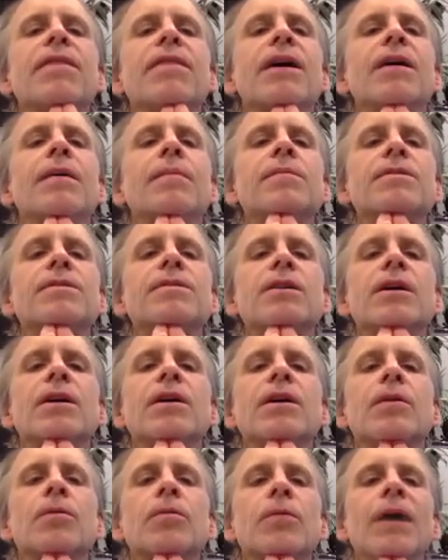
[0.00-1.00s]
thumbs
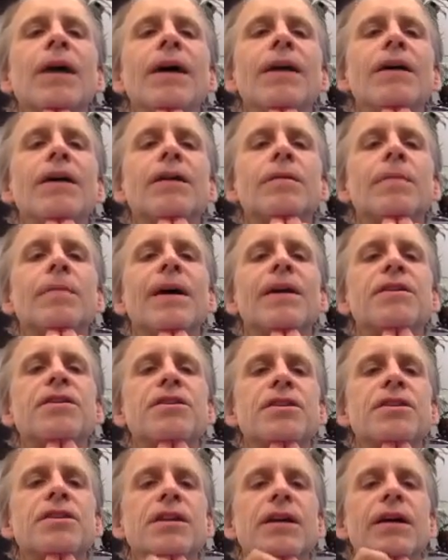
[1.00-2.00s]
right under my
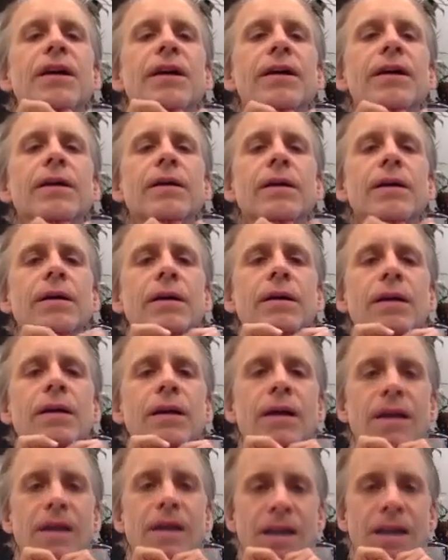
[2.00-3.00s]
chin
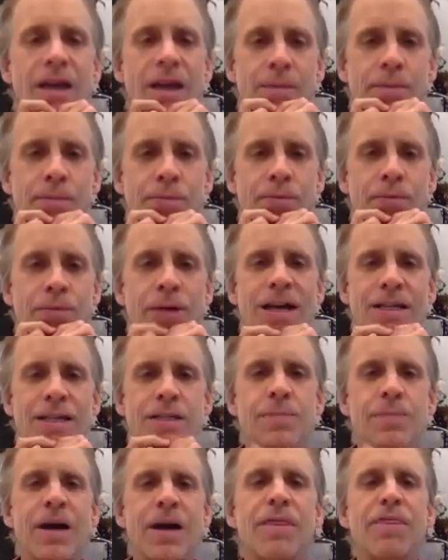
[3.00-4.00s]
and
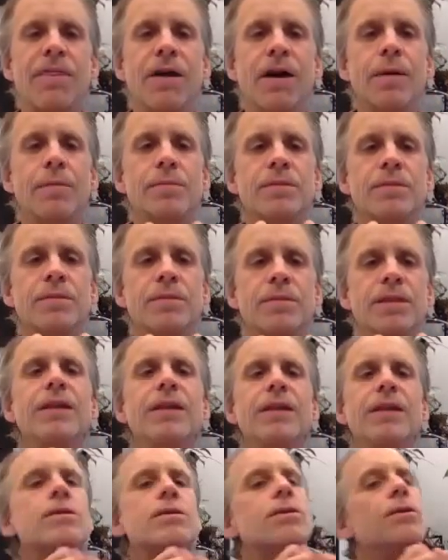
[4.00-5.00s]
press my thumbs
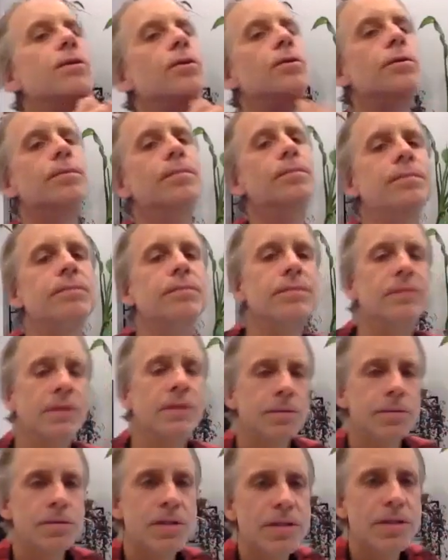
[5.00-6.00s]
into,
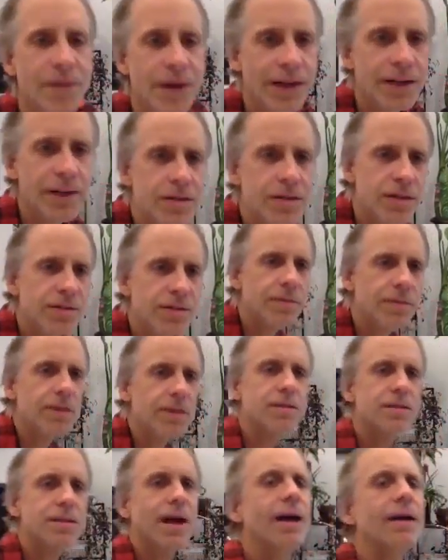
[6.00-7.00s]
let's see if I can see
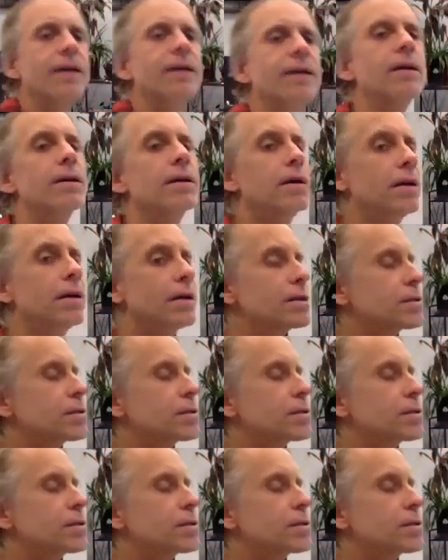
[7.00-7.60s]
from the side here.